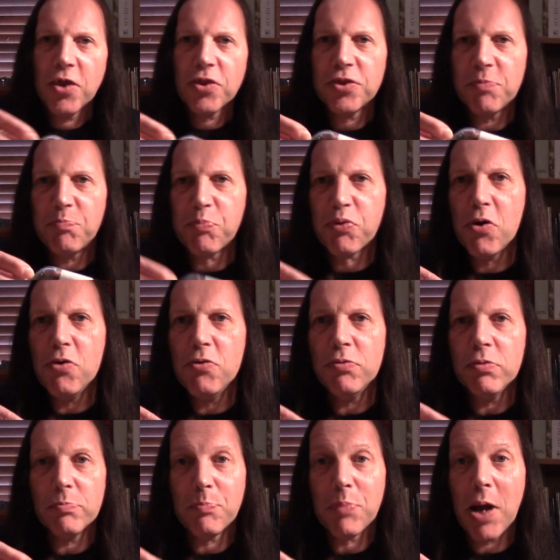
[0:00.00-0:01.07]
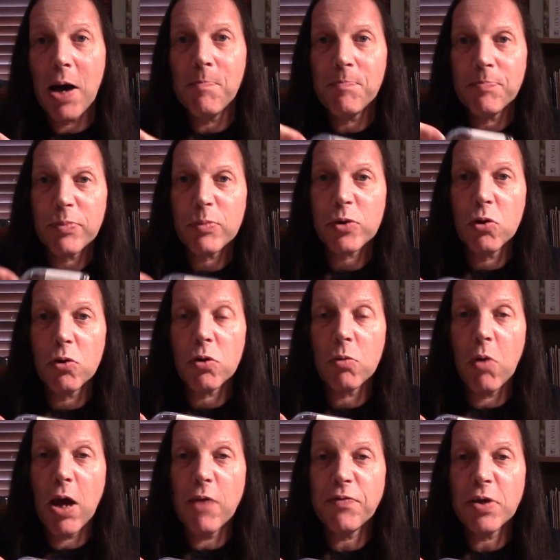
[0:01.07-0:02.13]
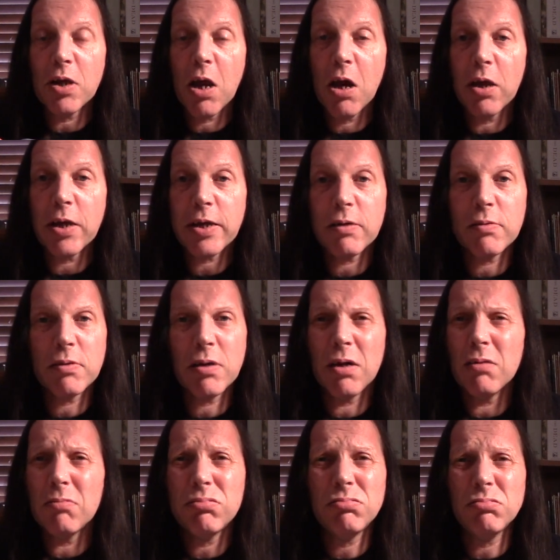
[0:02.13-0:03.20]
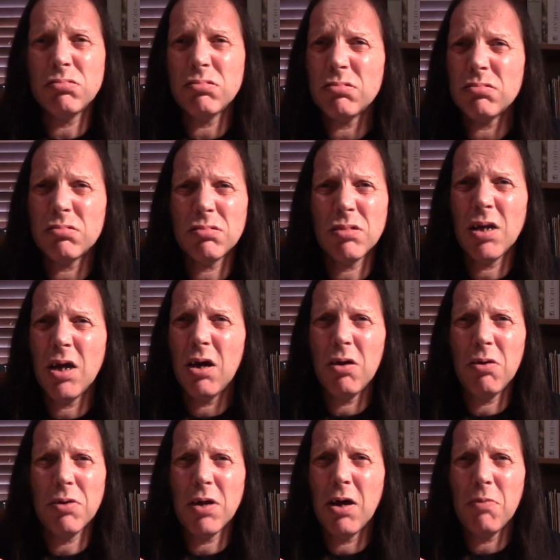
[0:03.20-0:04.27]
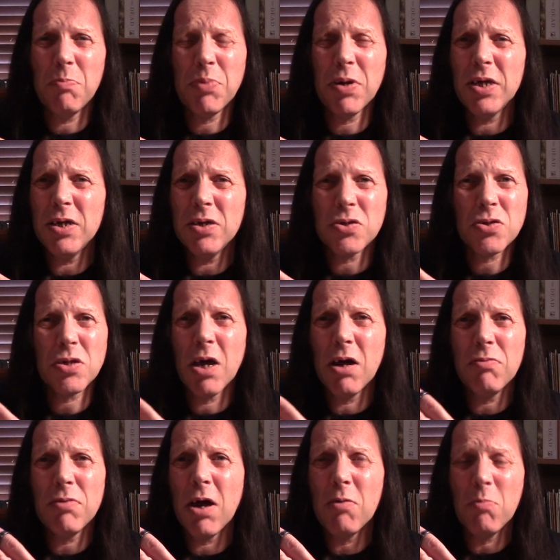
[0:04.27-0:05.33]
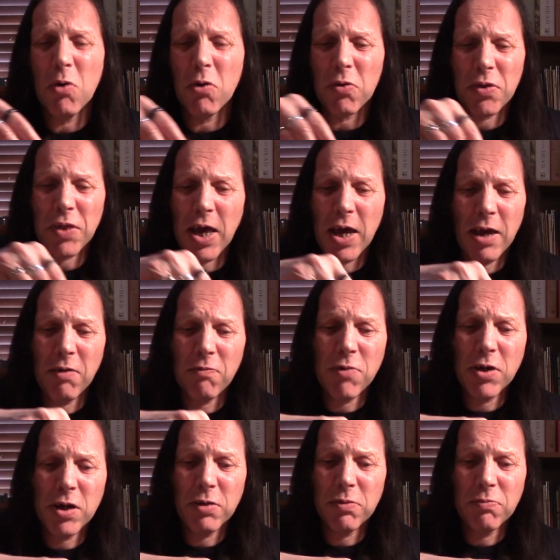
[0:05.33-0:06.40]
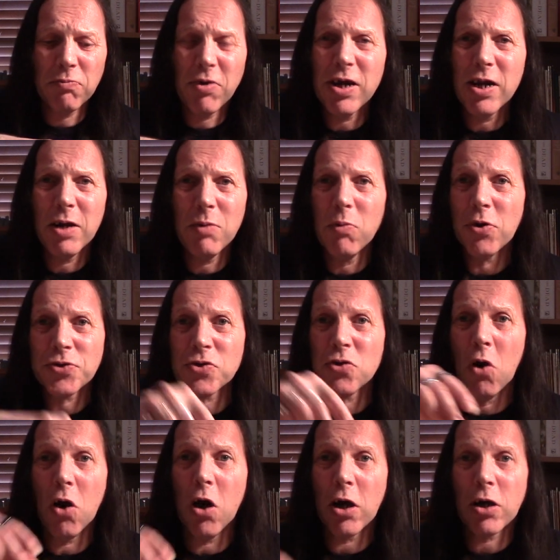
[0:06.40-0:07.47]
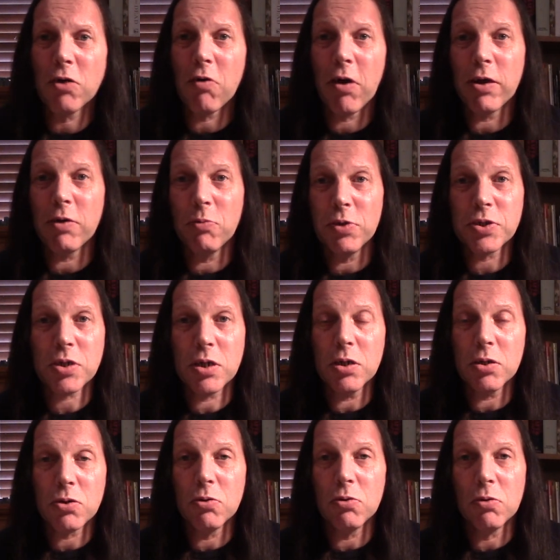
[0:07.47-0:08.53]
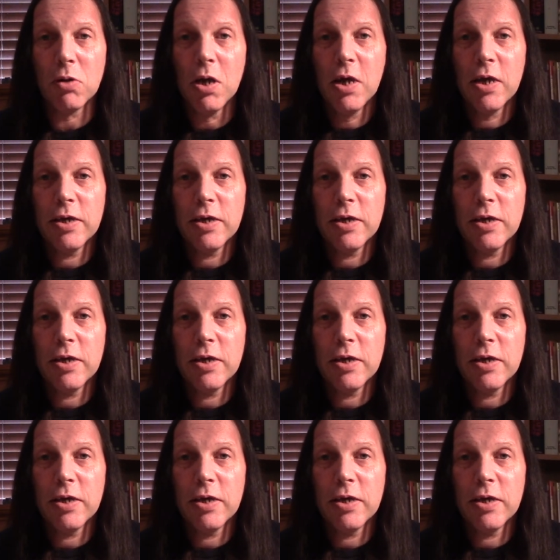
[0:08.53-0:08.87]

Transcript: The prune, plum, call it whatever you like. No, please, no more of that. It really, really was not a great whiskey at all.